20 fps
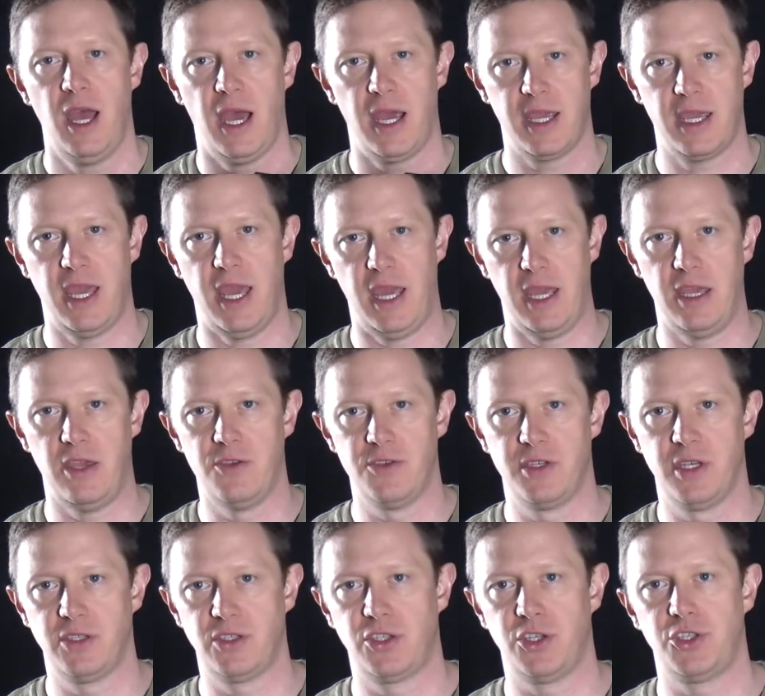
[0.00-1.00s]
I can't
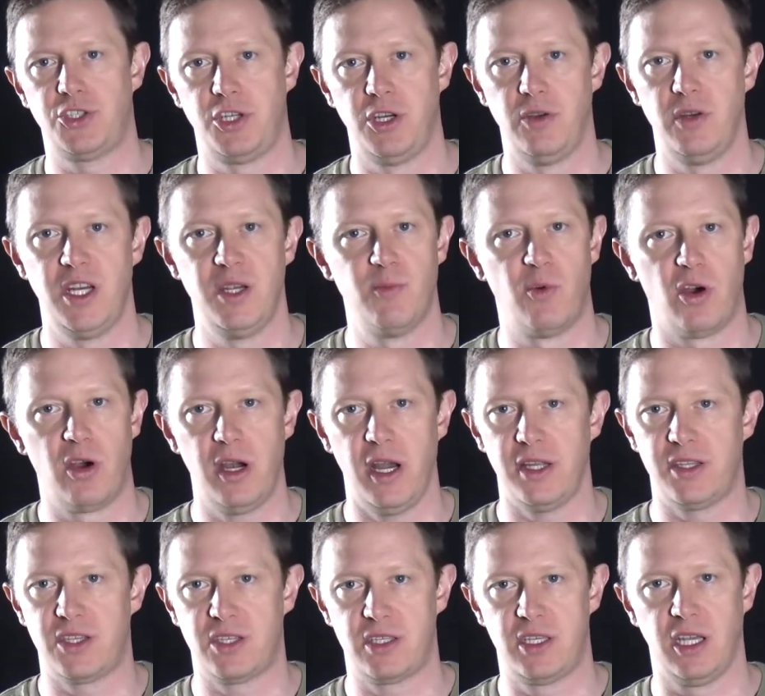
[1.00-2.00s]
use this to shoot anymore,
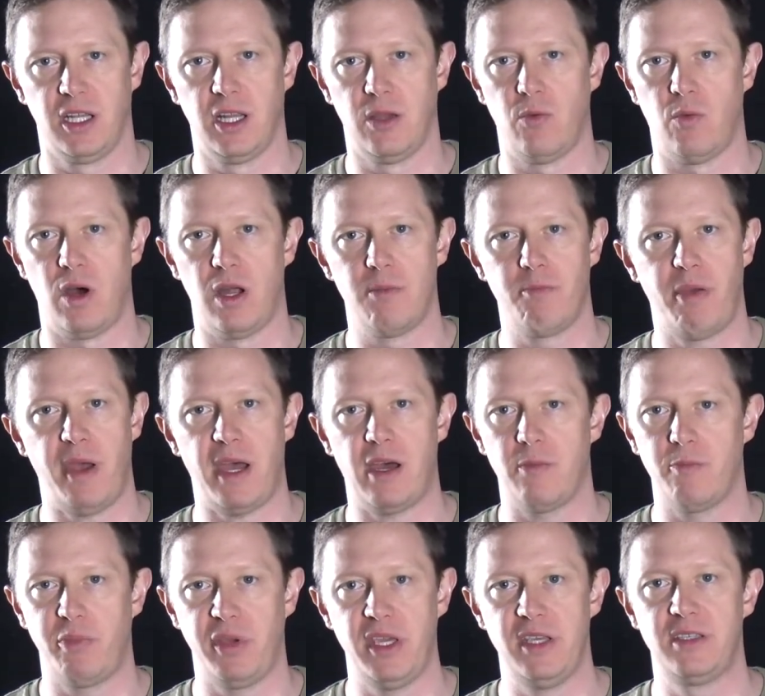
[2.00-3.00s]
it's still a
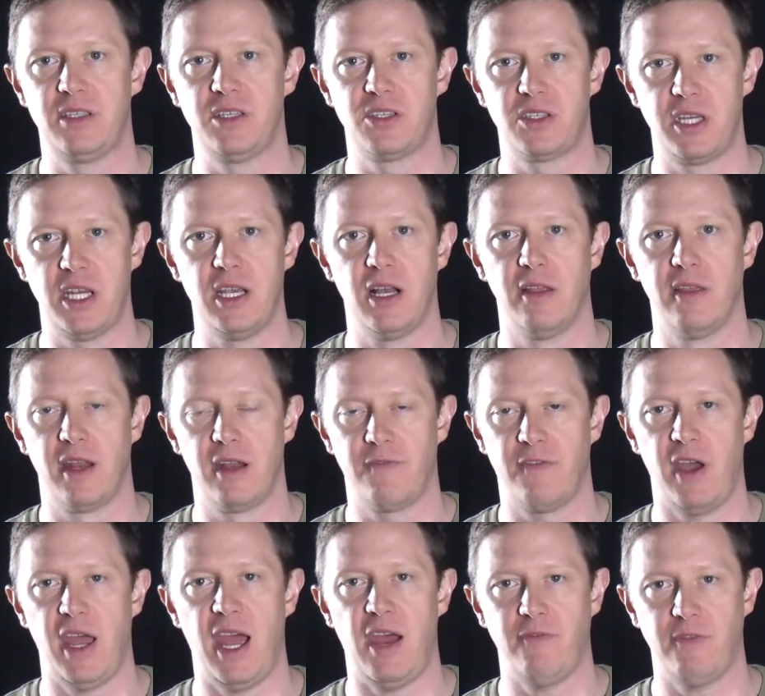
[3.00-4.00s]
1-pound piece of steel that if
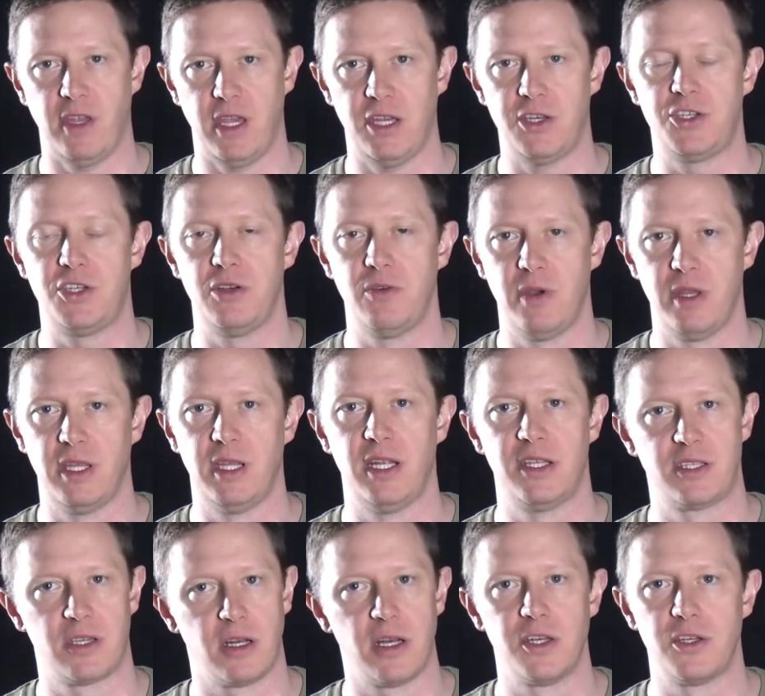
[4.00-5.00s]
I have to hit you with it,
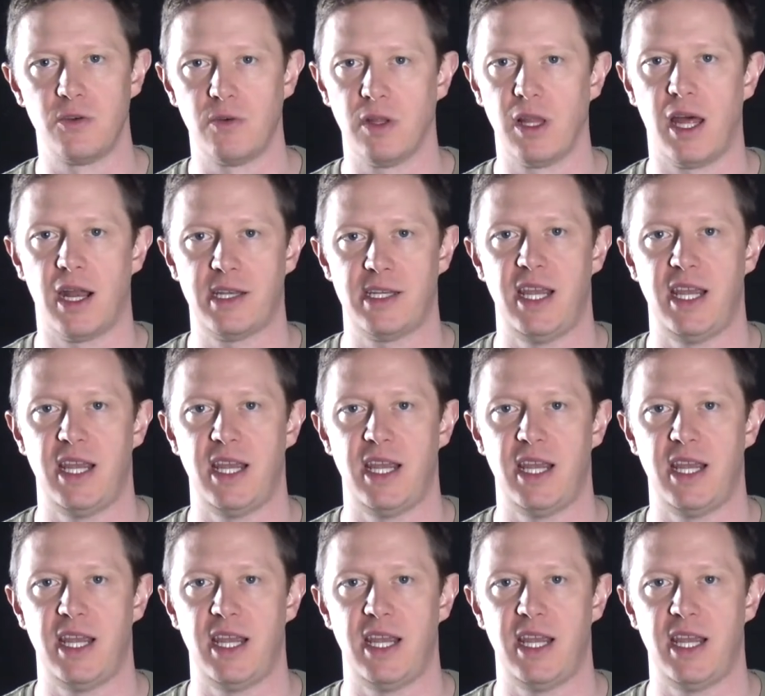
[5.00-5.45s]
it's going to do a lot of